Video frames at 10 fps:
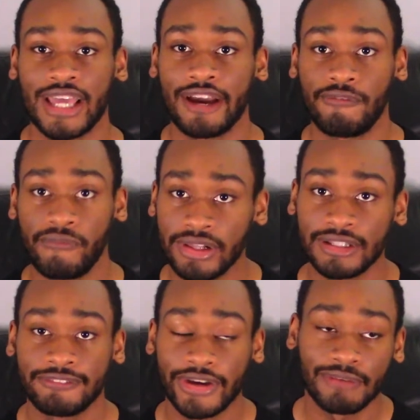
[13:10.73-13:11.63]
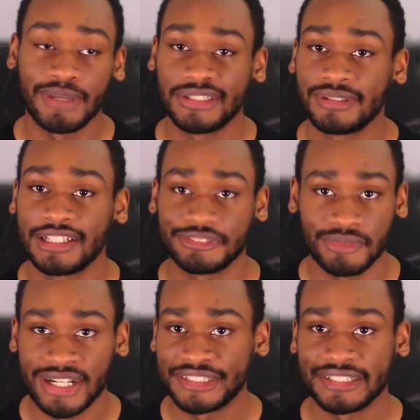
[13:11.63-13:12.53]
I really recommend you guys
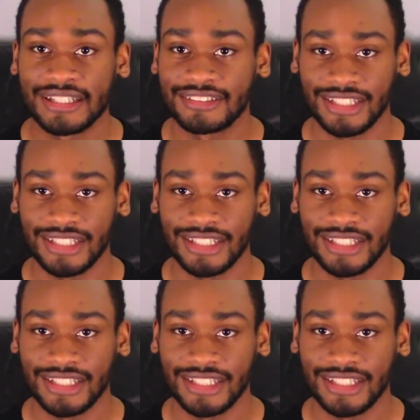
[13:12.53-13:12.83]
watching this.